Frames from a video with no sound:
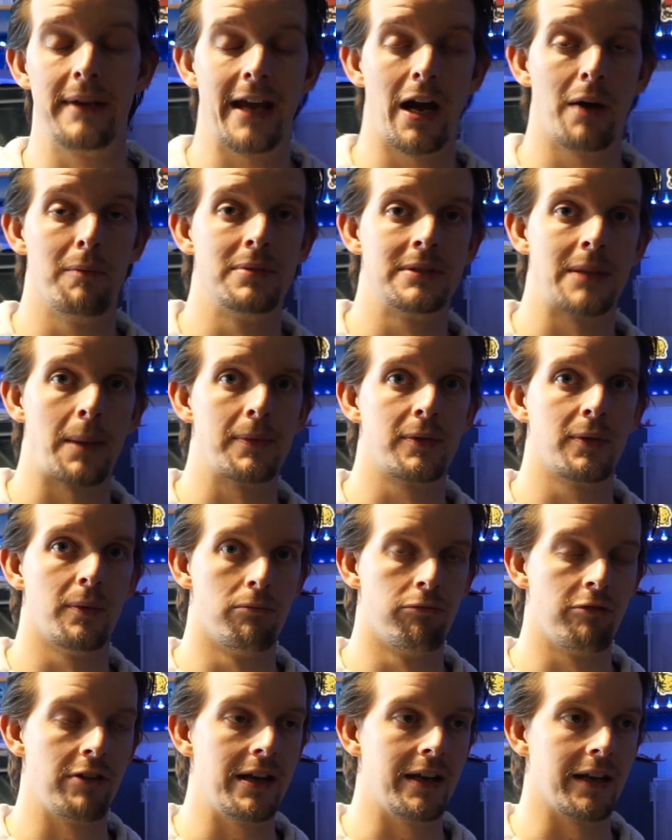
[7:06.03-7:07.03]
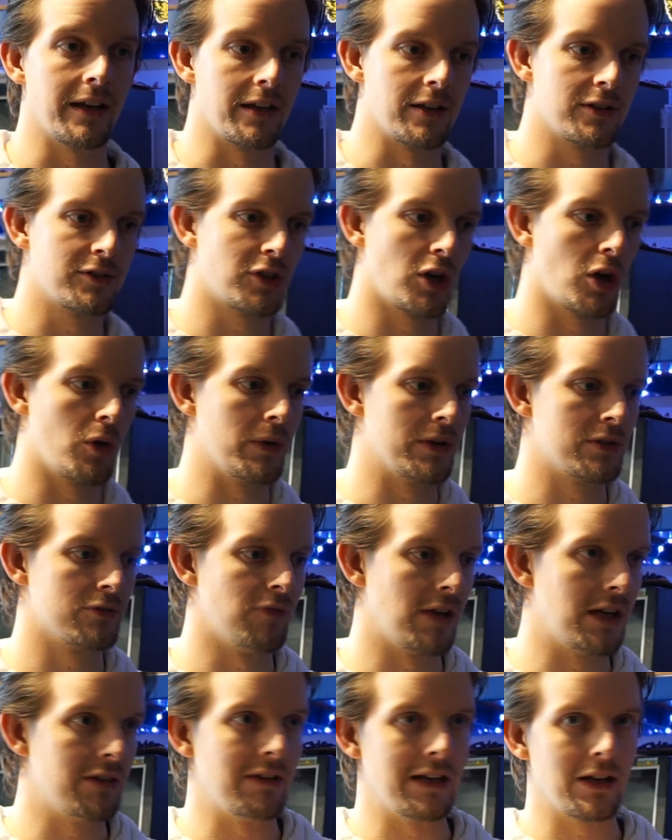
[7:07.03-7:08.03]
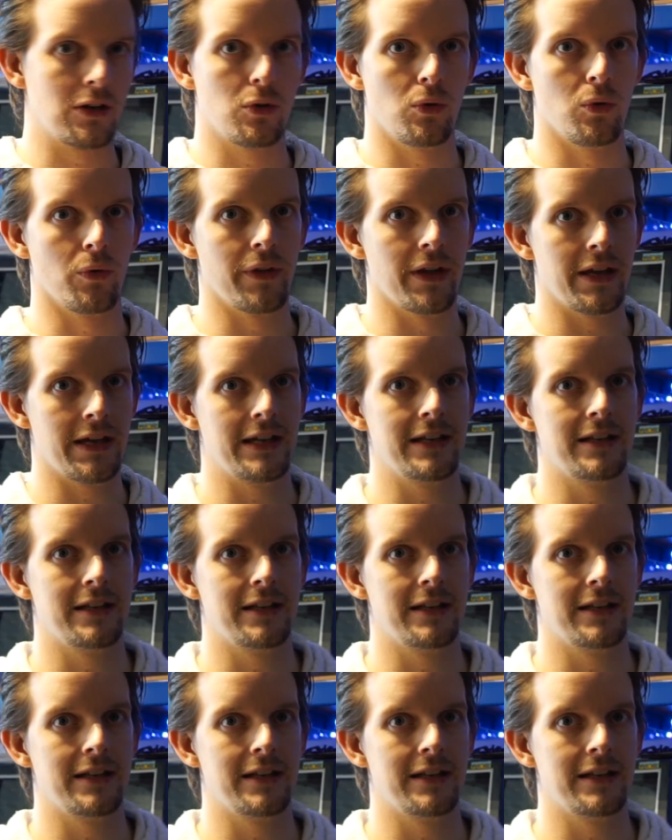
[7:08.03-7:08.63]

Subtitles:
albiceps for breeding. So it's really cool that he